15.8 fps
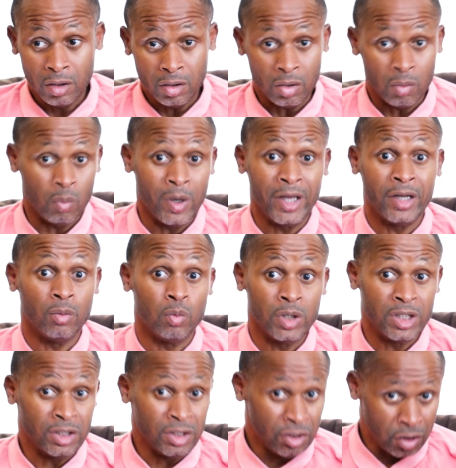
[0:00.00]
the way that
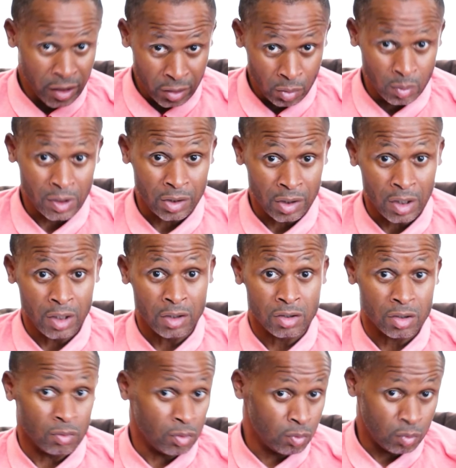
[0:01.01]
we deal with
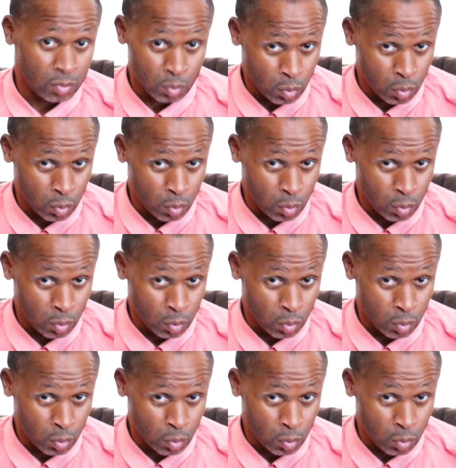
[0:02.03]
things and the